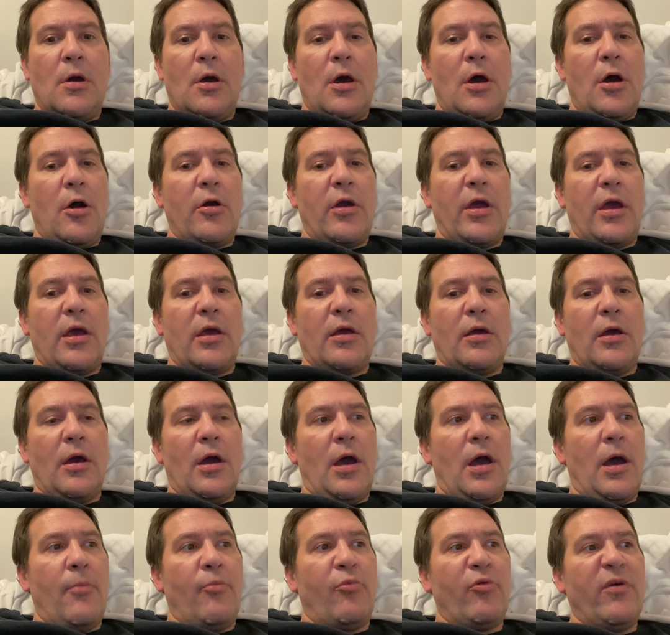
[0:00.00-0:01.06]
Okay,
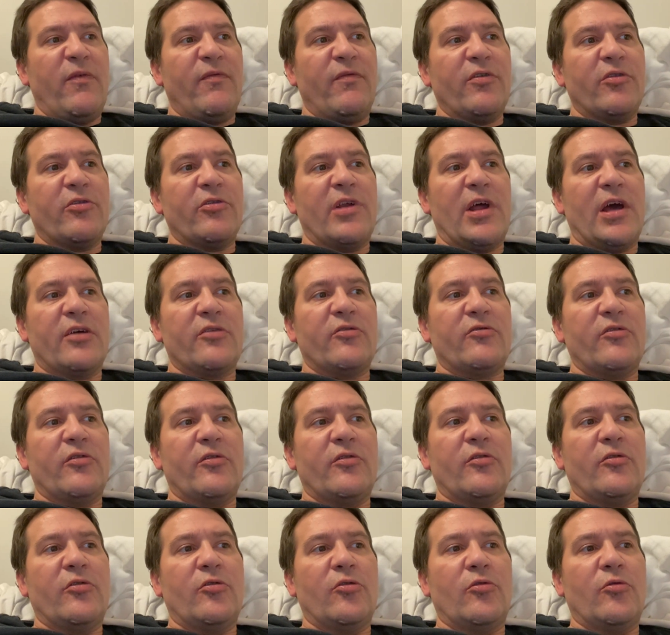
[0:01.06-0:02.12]
a brief
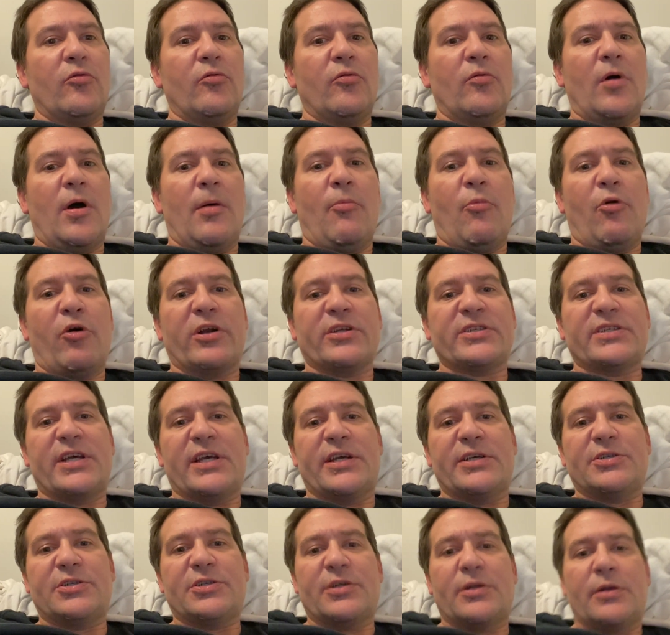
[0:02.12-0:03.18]
introduction to
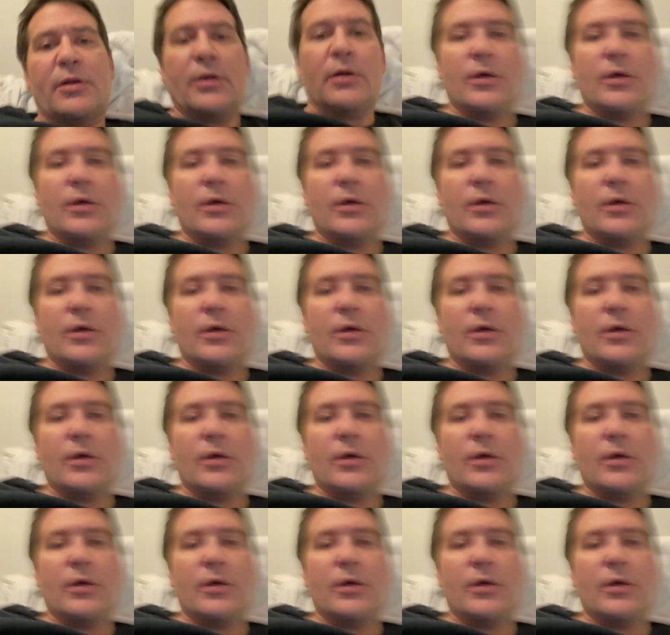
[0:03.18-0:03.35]
amortization.